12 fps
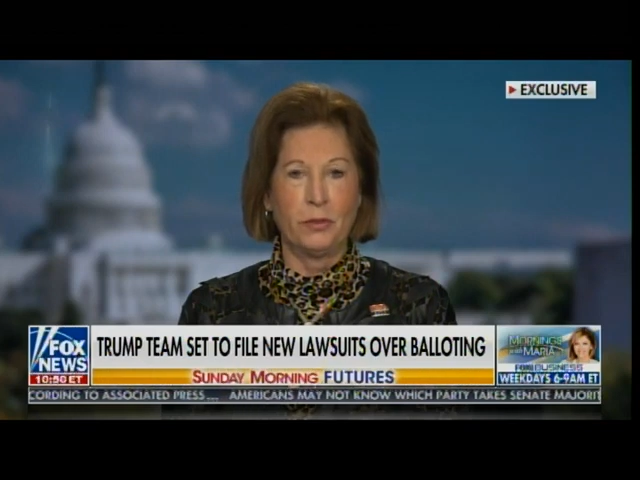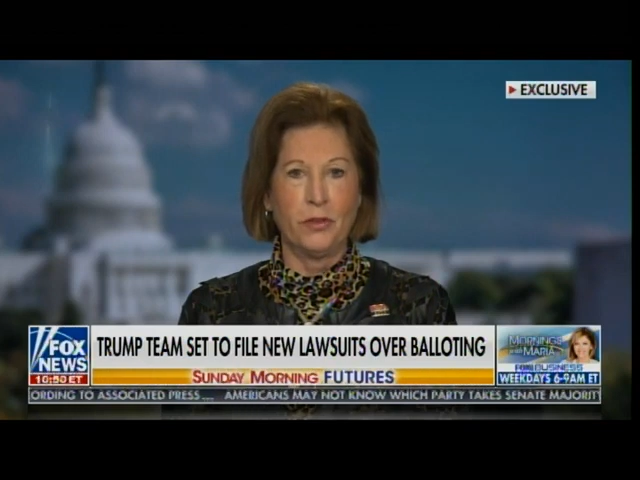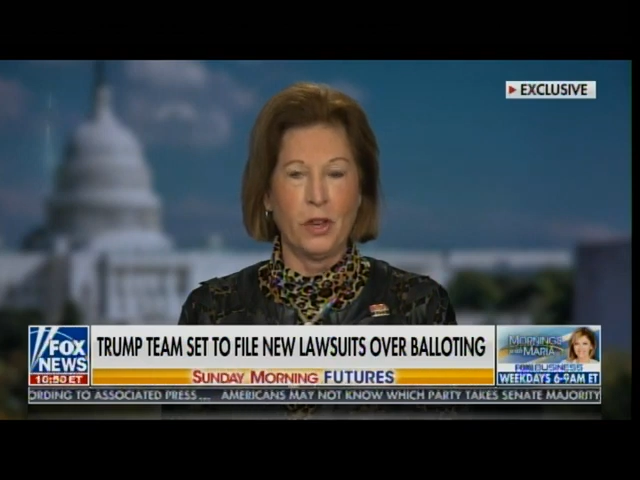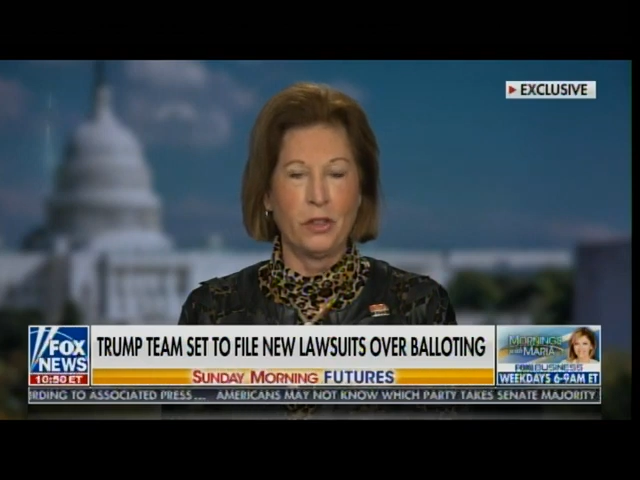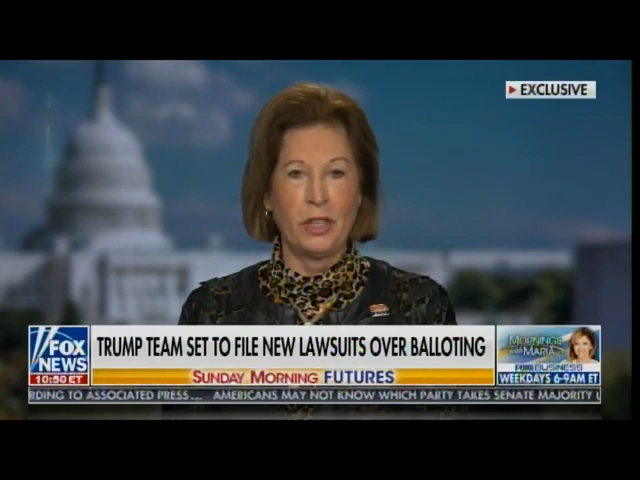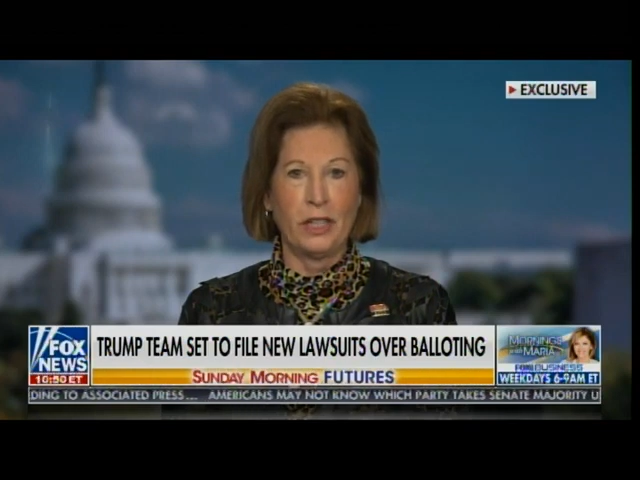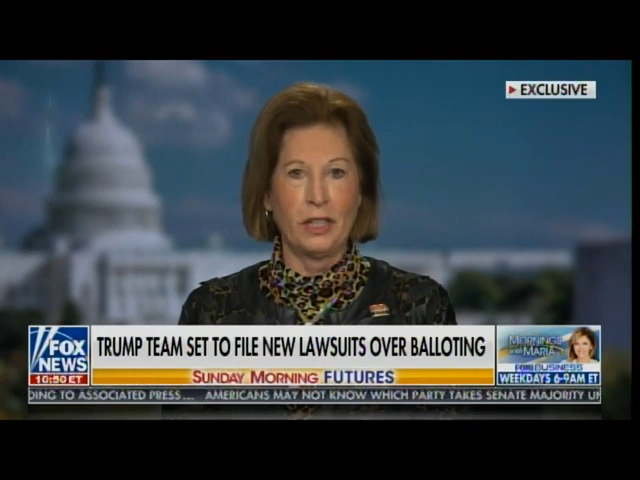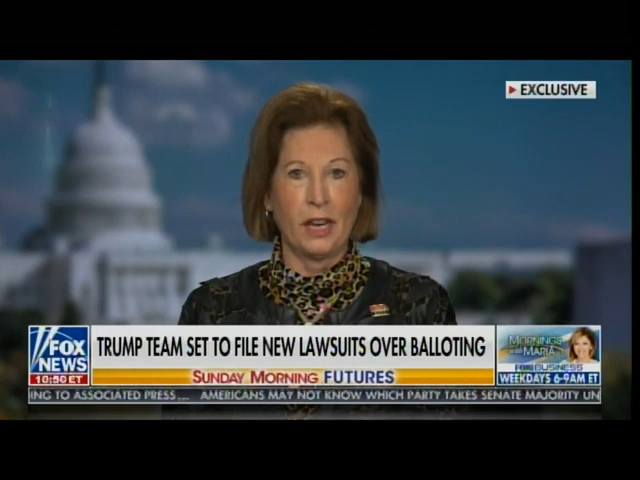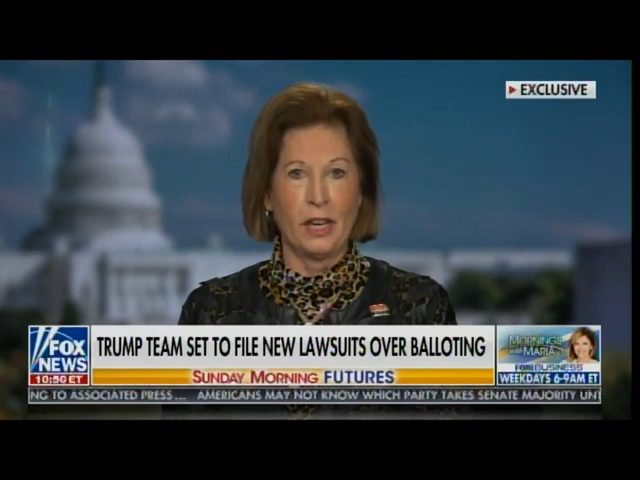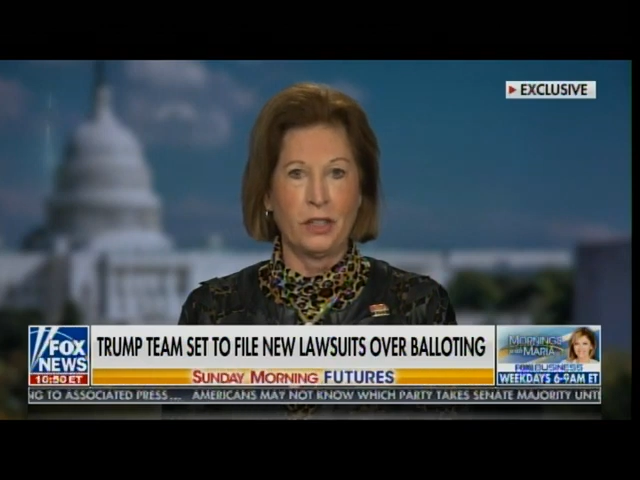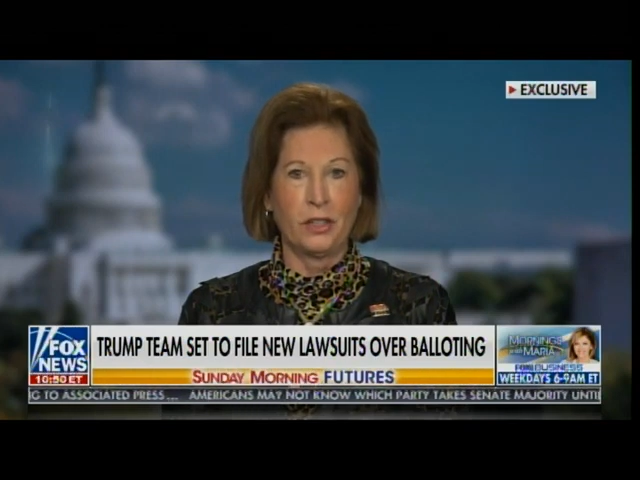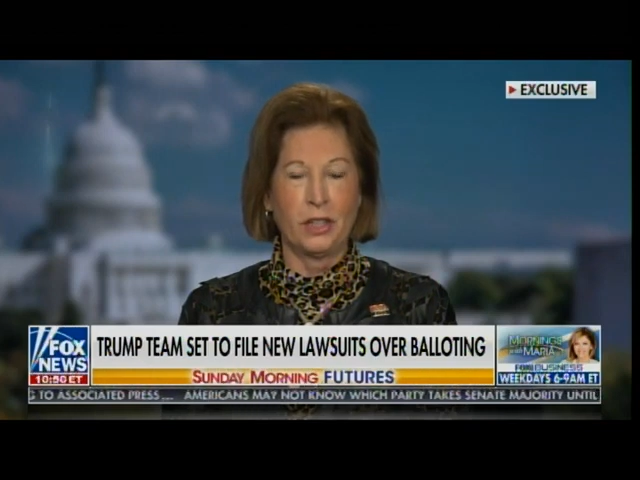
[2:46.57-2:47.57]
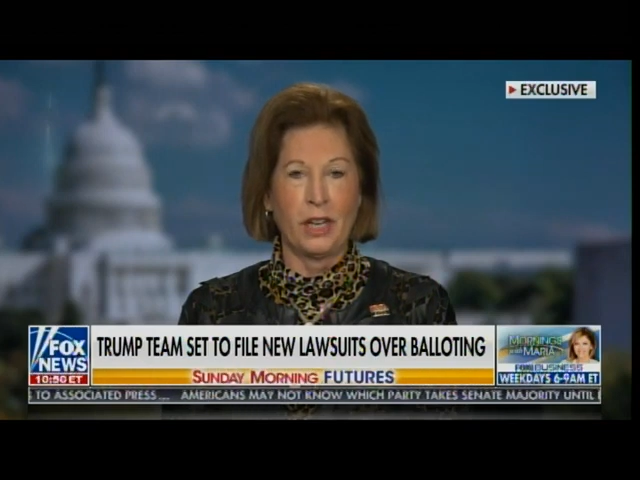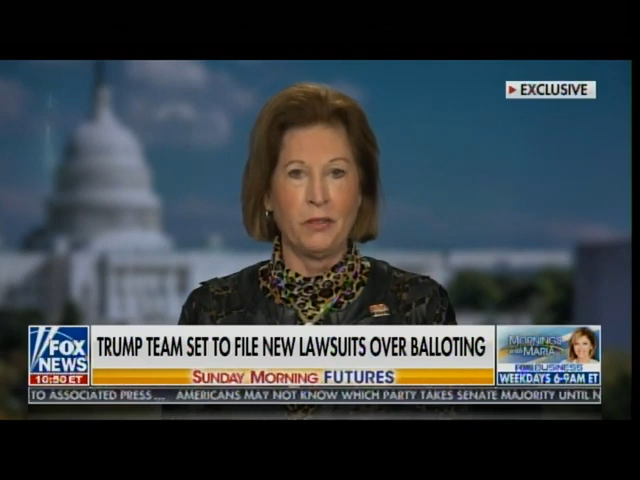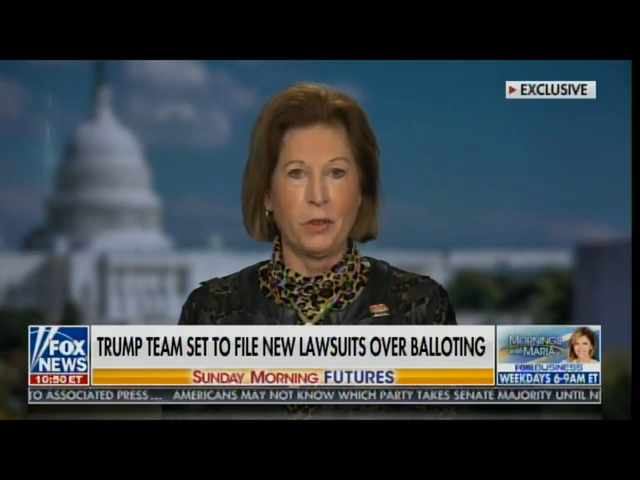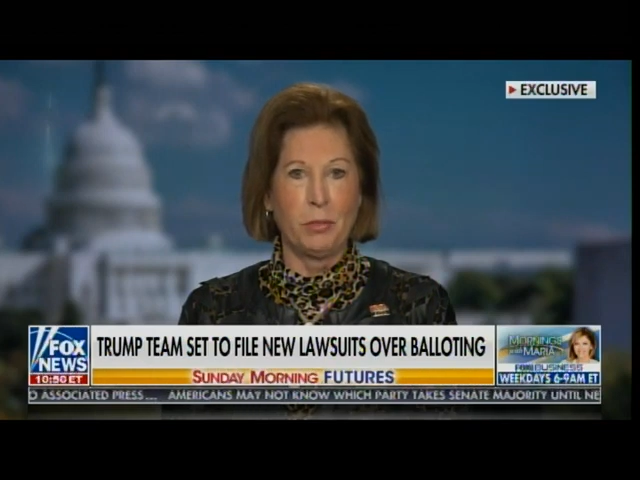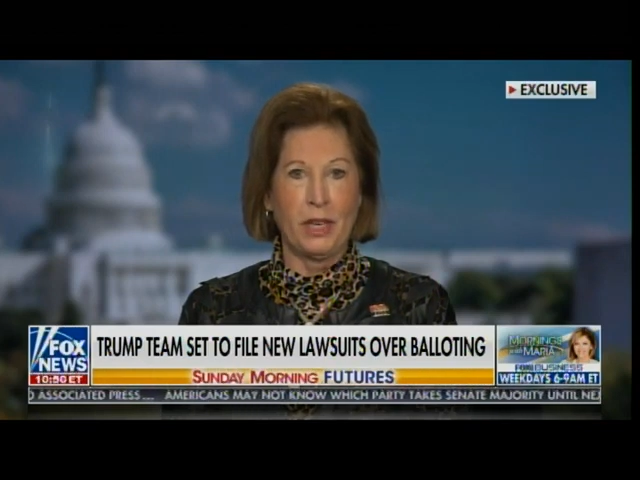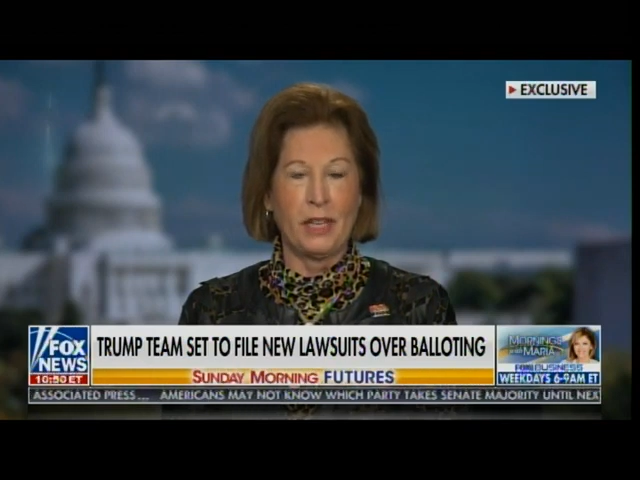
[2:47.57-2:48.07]
voting day should
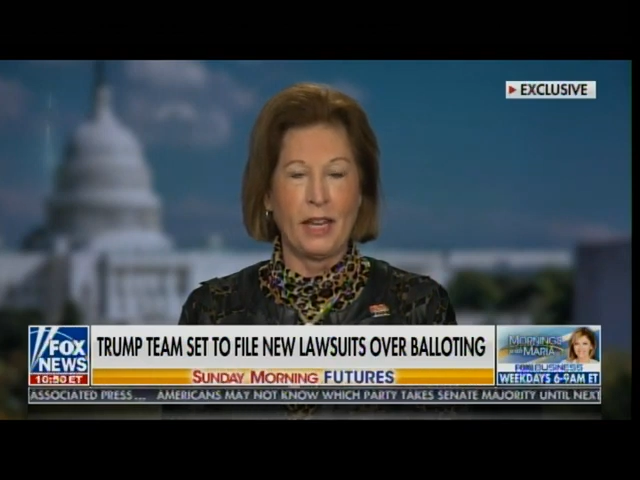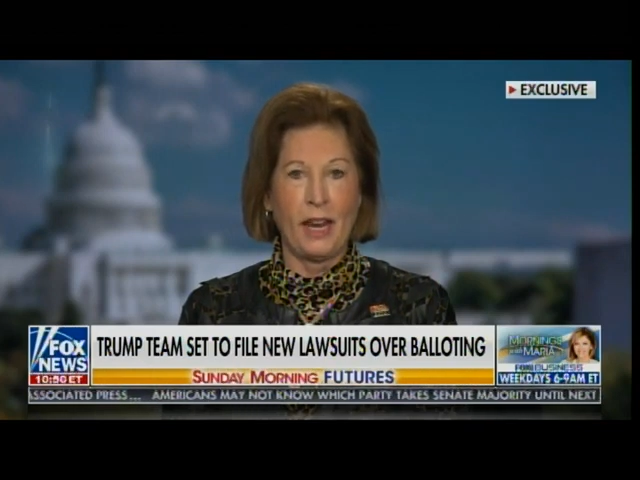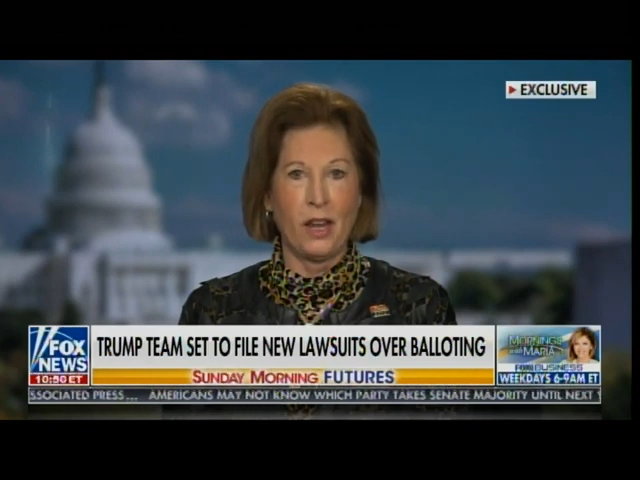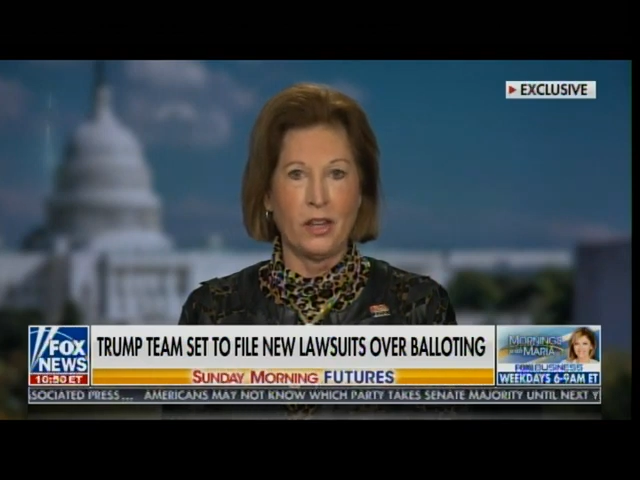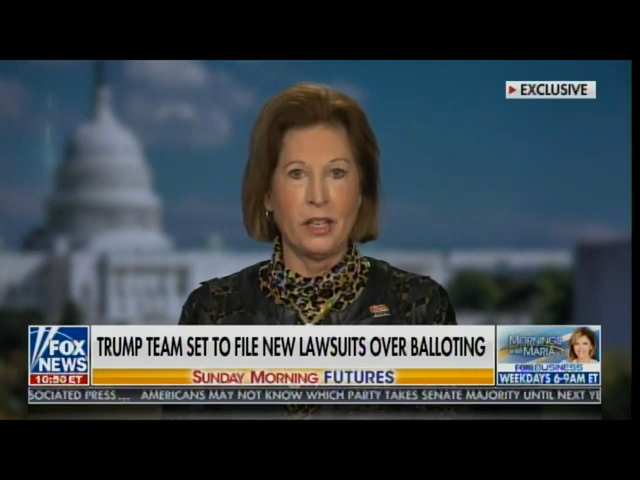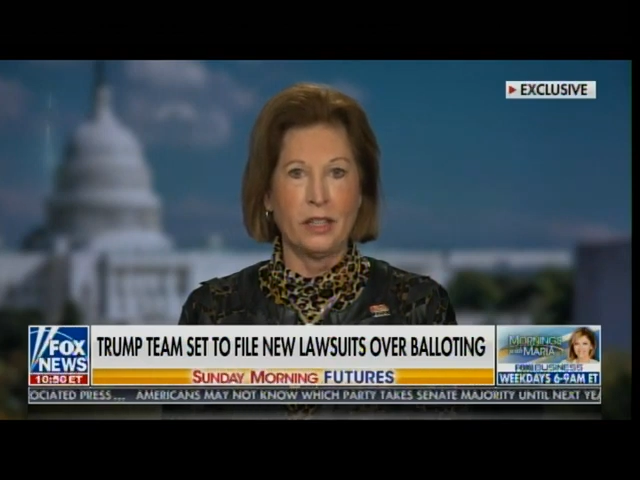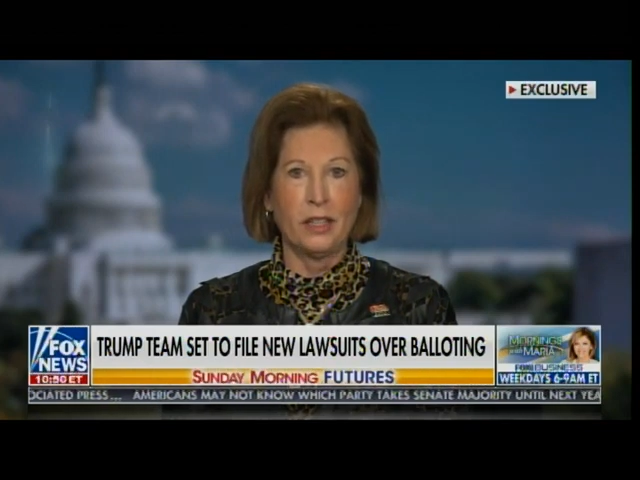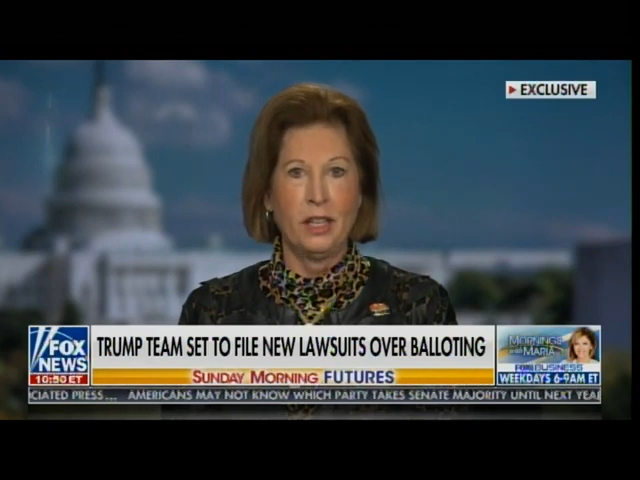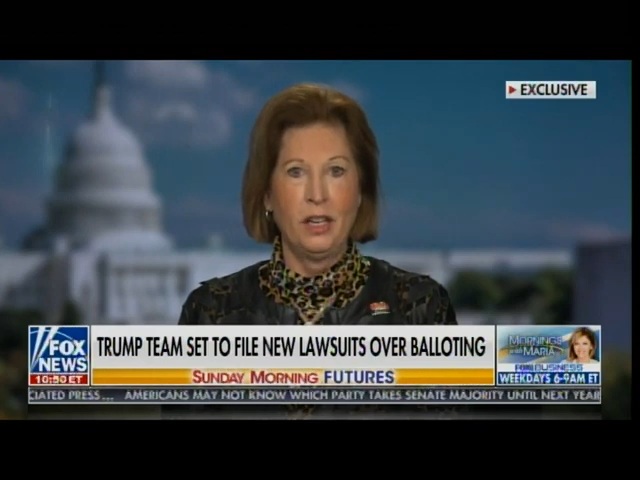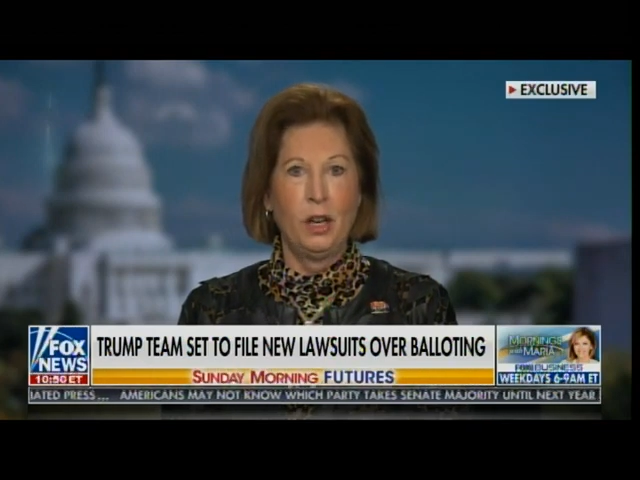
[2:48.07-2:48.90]
even be counted.